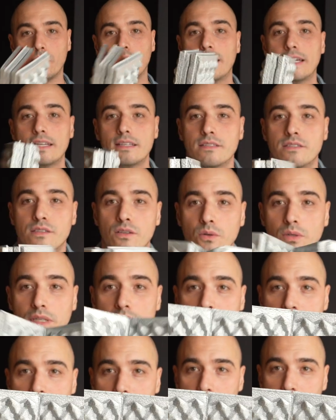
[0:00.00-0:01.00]
Okay, so
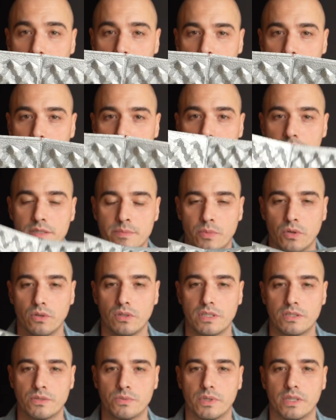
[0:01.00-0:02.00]
let's start with the
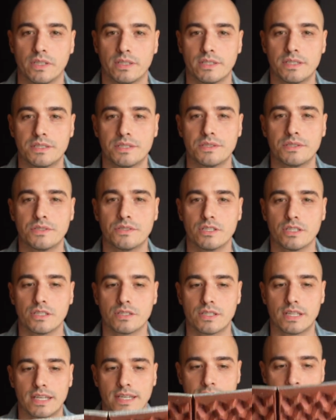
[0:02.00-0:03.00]
smallest one. This is
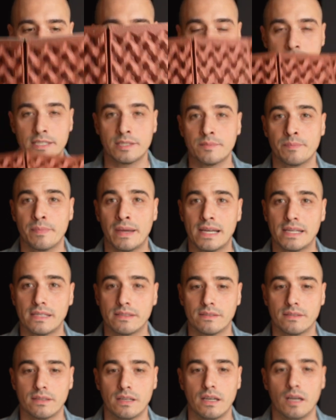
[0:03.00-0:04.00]
just a sit
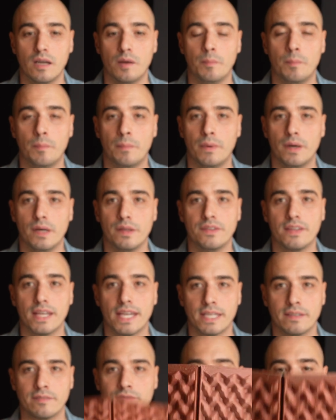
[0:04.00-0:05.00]
pad, but
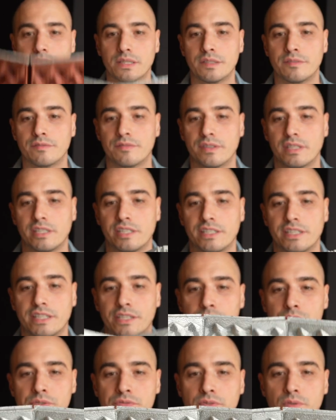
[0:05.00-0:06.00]
a very, very
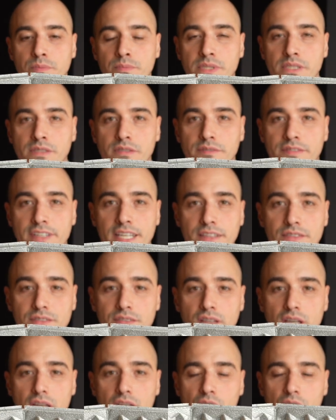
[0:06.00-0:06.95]
useful piece of kit.